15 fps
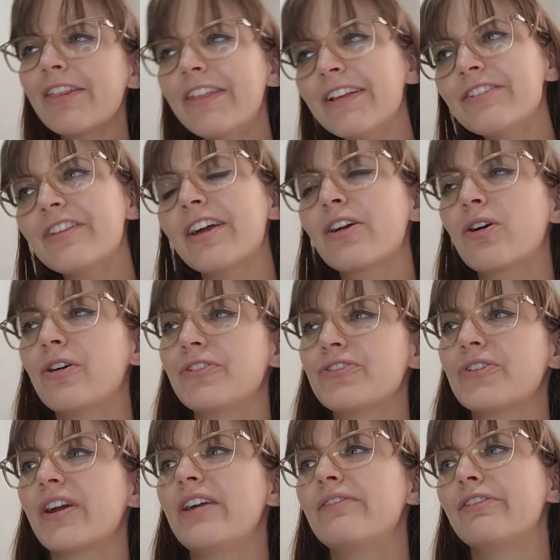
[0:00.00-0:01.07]
Things like
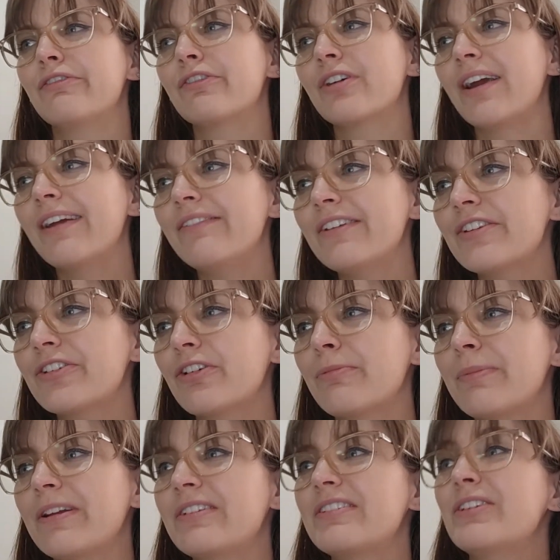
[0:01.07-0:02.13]
Contrave, if cravings are
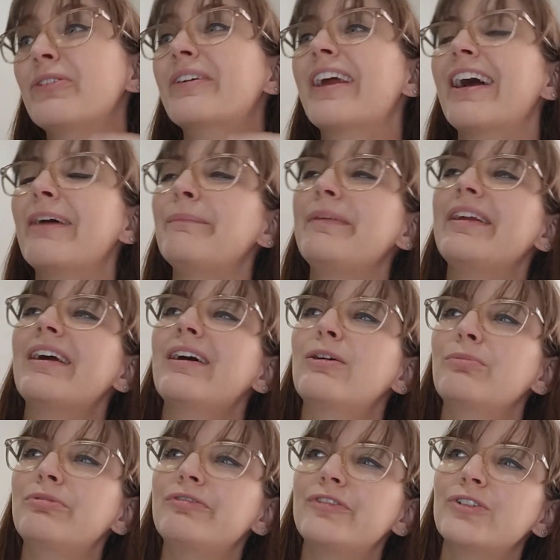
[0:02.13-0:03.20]
a big deal, can be
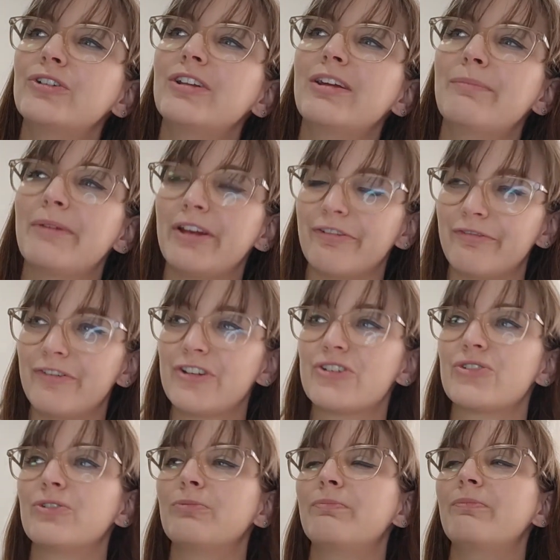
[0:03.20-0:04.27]
helpful and
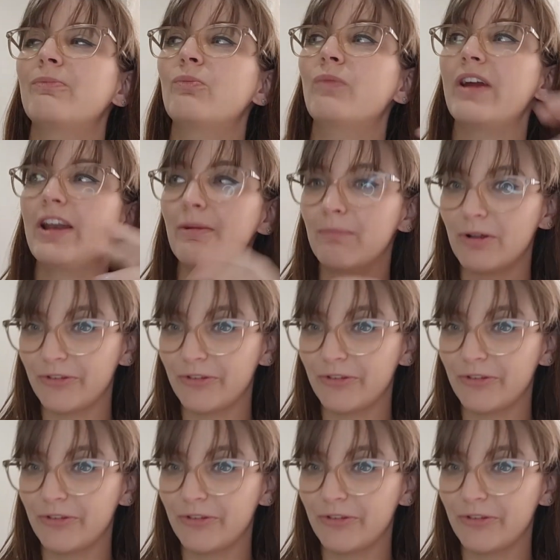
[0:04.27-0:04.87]
beneficial in a